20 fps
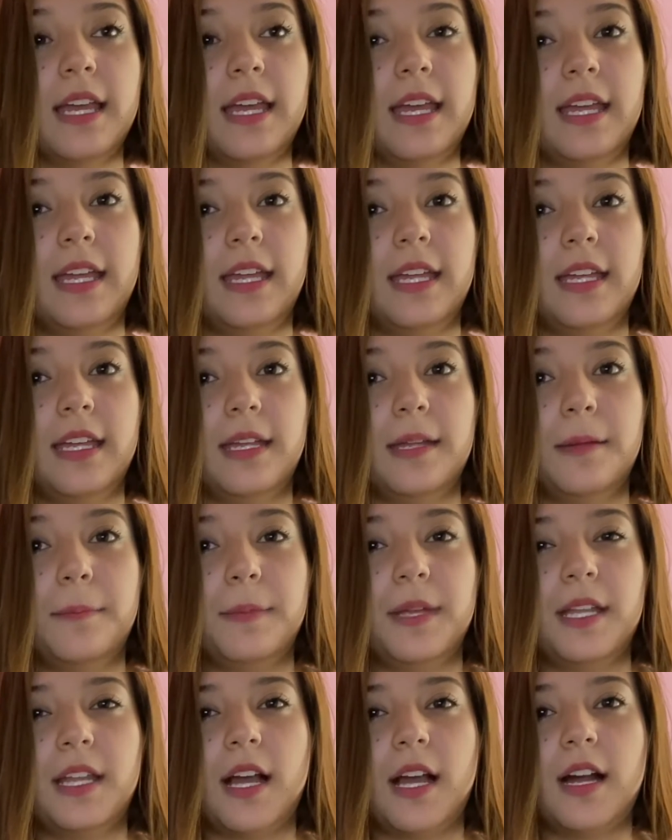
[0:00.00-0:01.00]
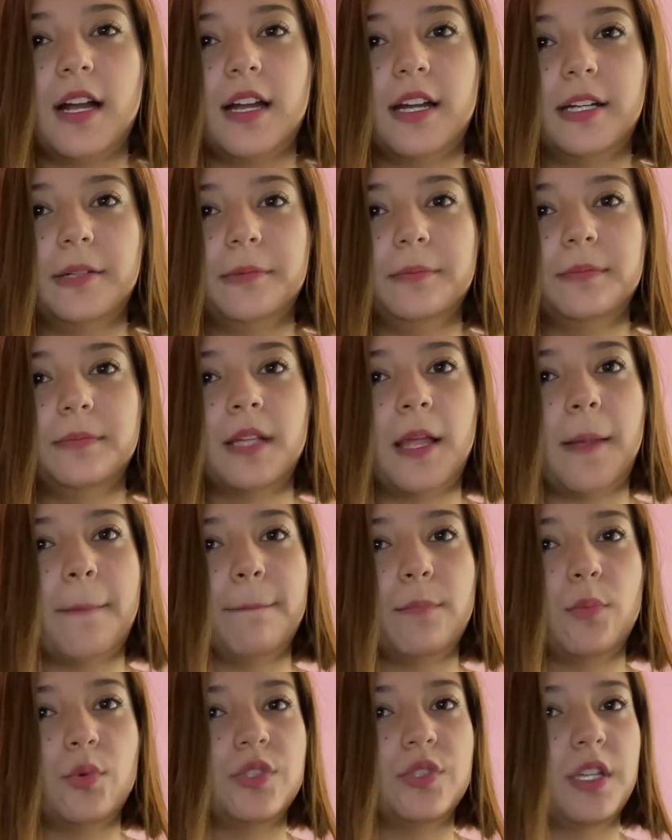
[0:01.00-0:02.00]
mean harm,
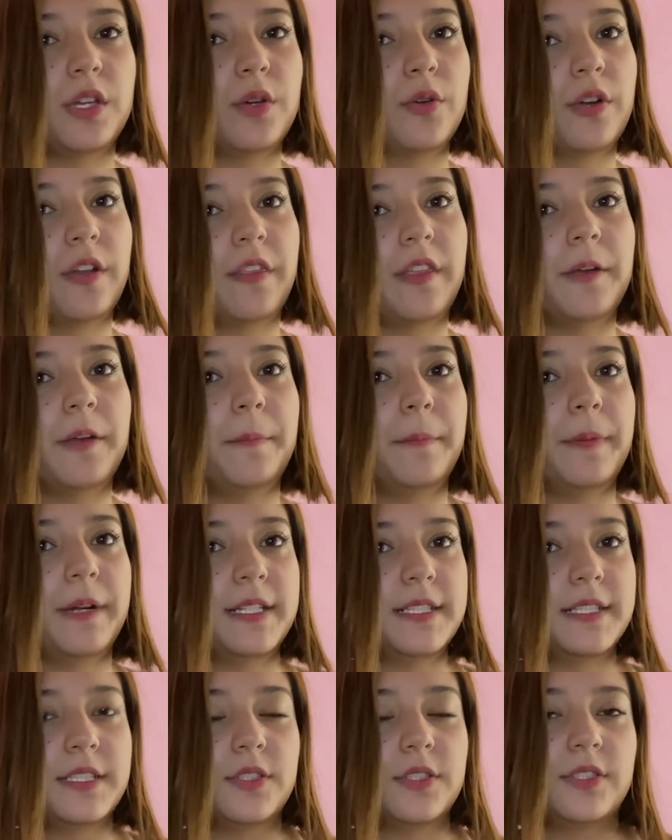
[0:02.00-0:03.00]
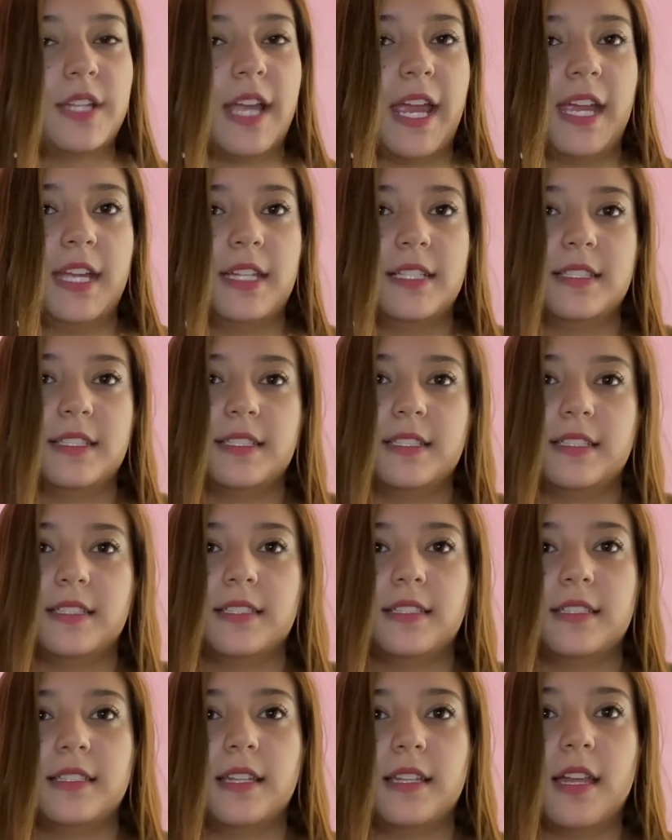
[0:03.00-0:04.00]
but the other person
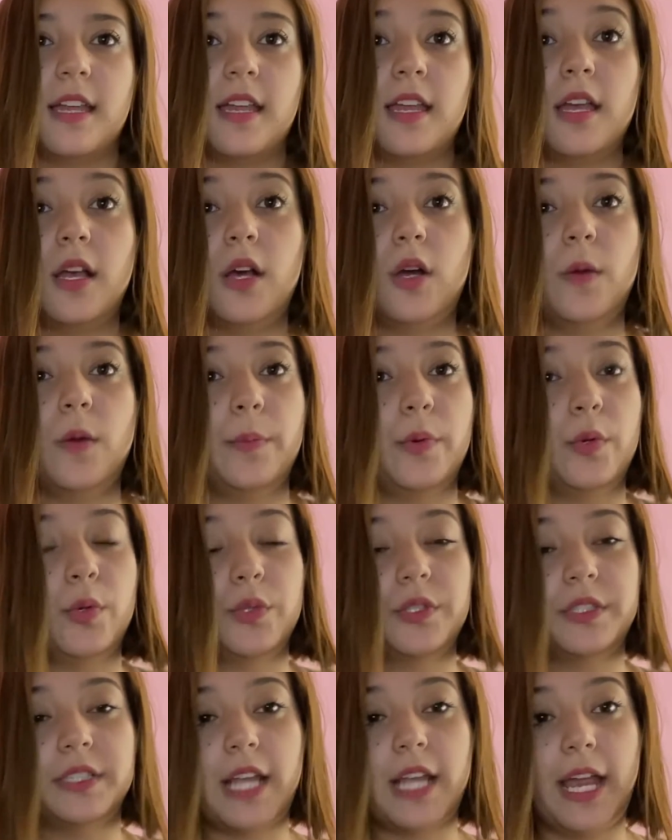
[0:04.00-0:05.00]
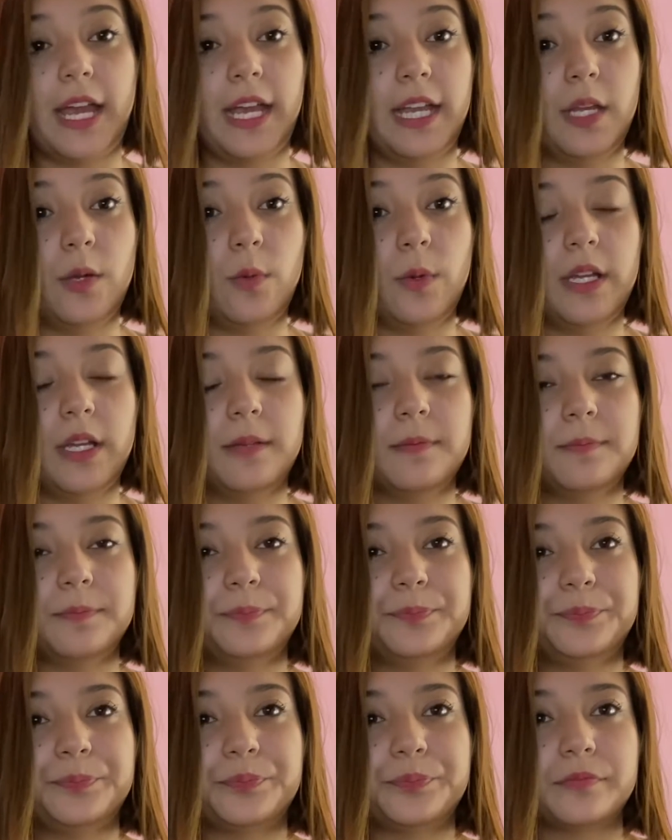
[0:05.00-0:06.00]
ends up hurt anyway,
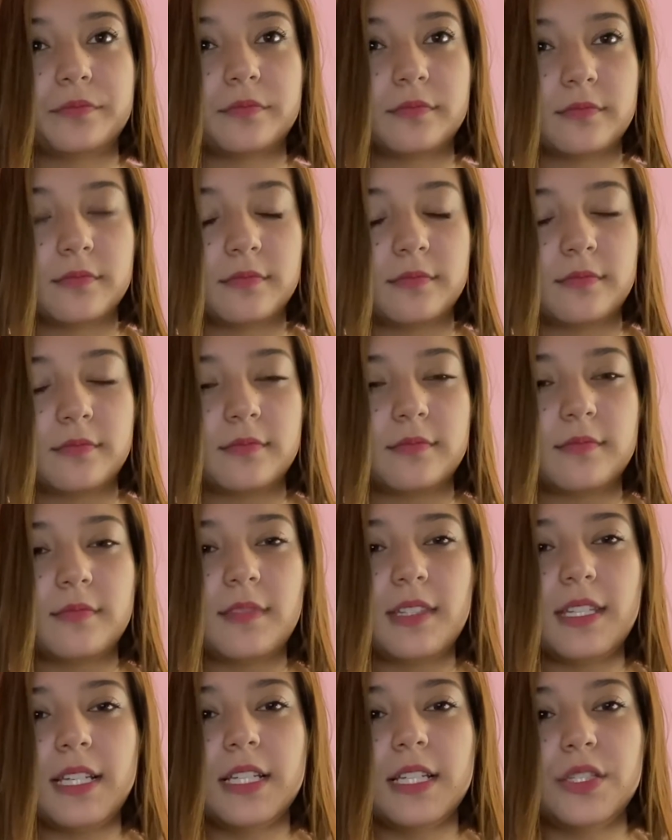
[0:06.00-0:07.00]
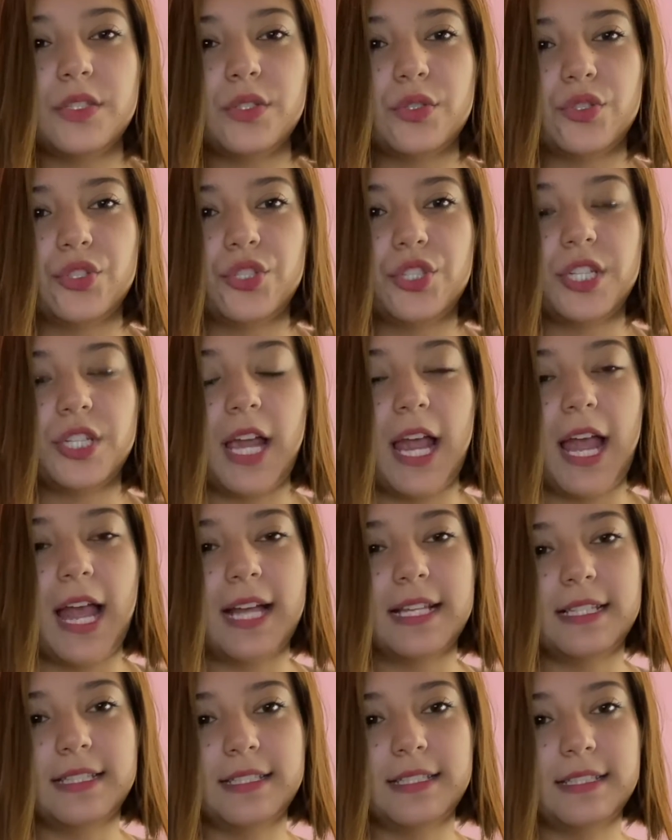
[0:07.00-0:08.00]
such
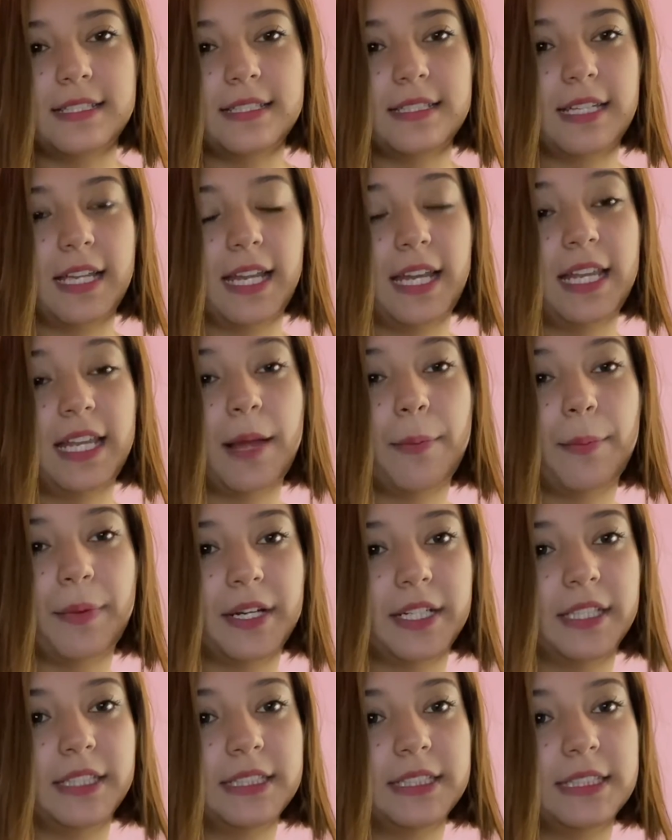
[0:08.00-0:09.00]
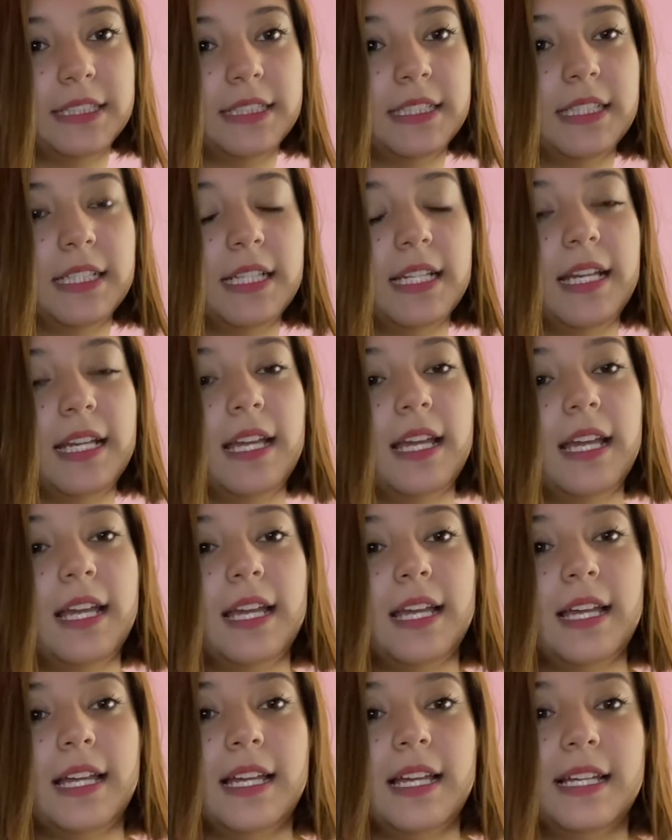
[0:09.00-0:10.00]
as in a park,
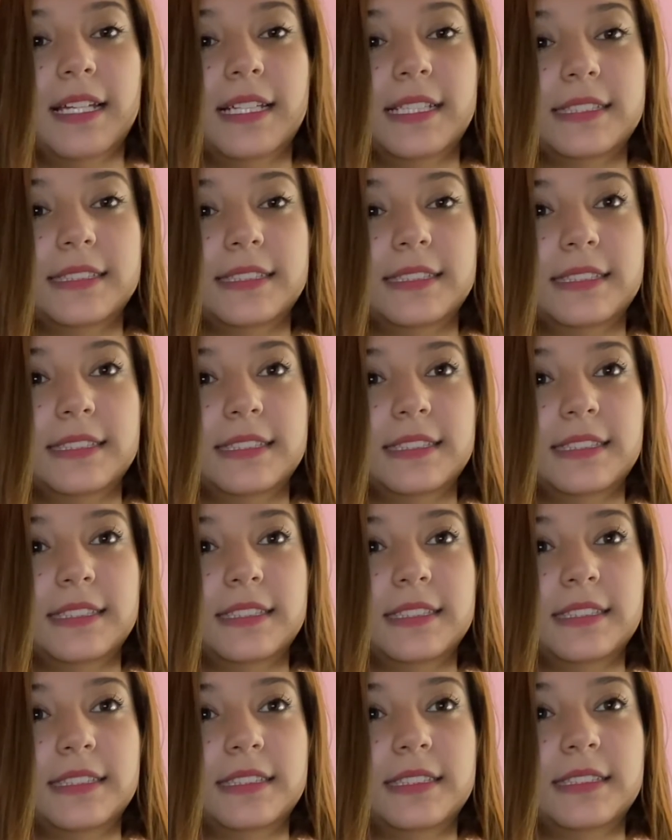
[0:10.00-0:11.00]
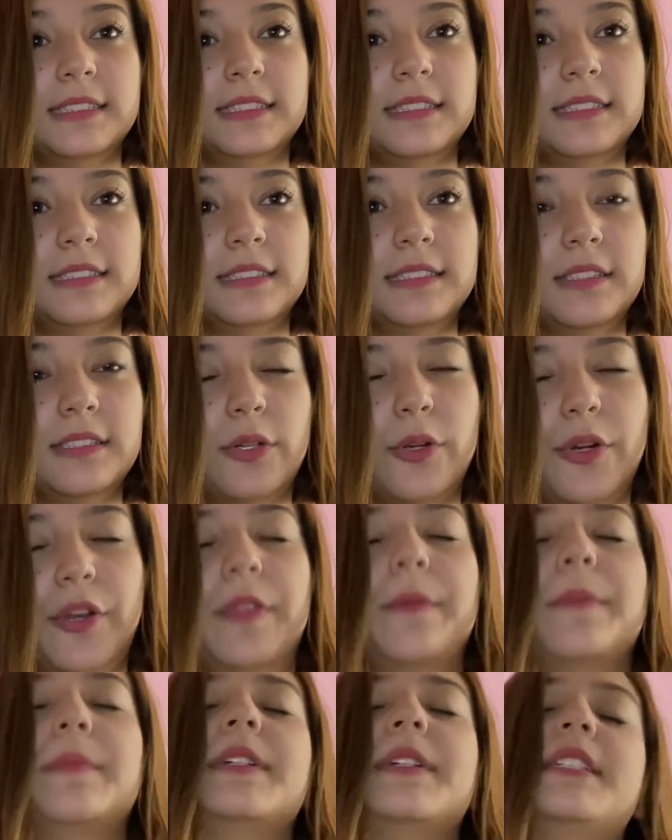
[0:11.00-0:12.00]
and or the
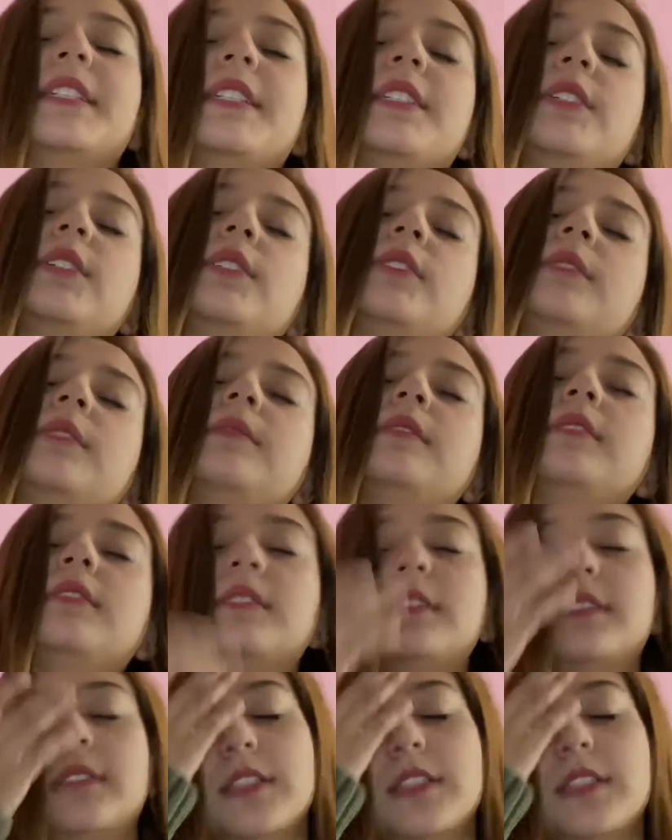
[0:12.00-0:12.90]
person